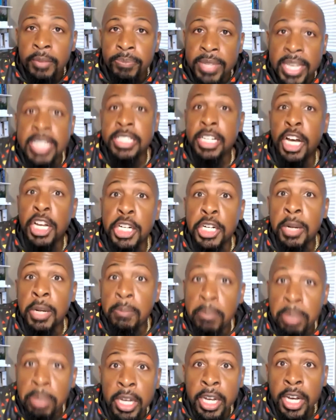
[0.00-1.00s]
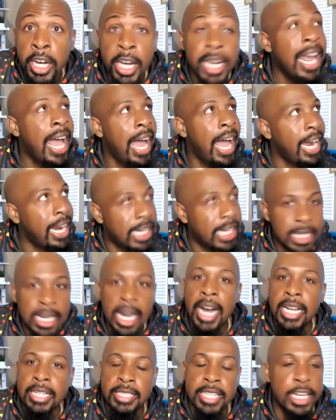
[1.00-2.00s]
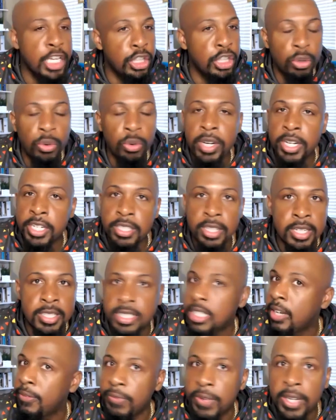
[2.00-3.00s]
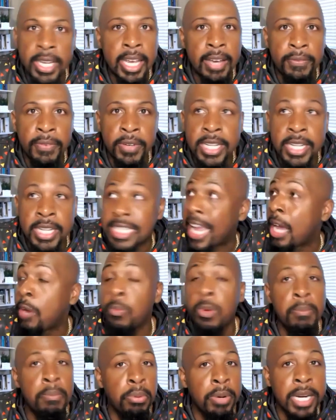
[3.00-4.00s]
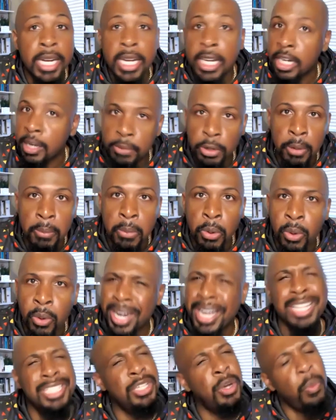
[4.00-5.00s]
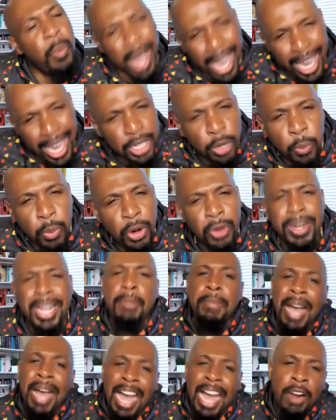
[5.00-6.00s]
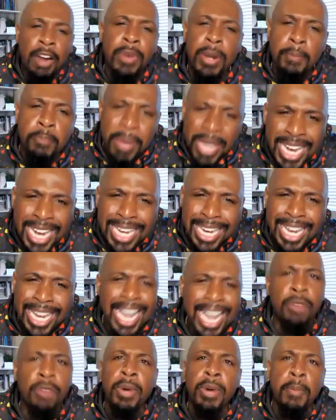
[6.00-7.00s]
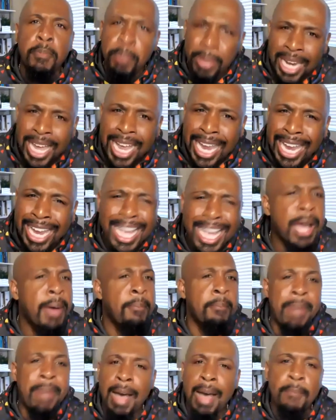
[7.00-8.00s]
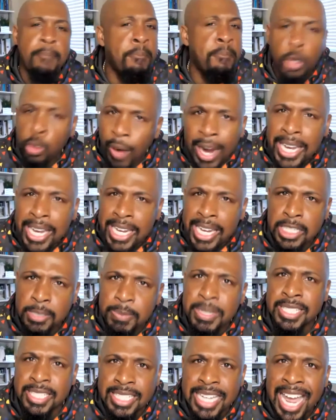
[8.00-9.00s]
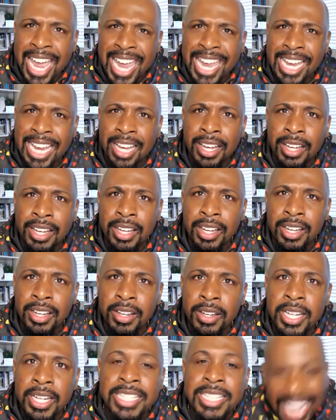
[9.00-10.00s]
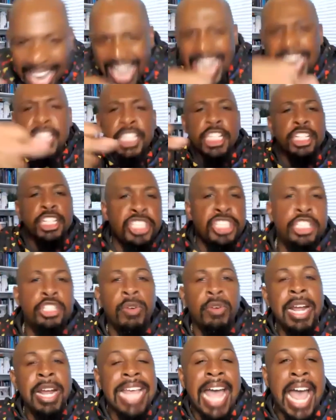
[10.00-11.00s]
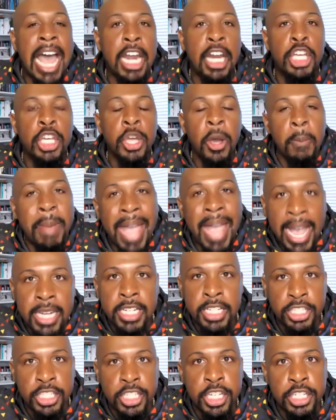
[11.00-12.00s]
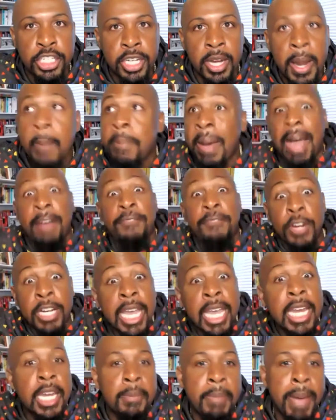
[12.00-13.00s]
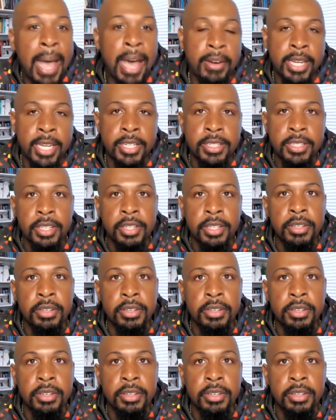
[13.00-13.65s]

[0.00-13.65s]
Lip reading: It's under the blood, and God said he threw it into the sea of forgetfulness and will bring it up no more. So why in the world am I repeating and replaying my greatest mistake? Take the strength out of your bad decision by forgetting about it.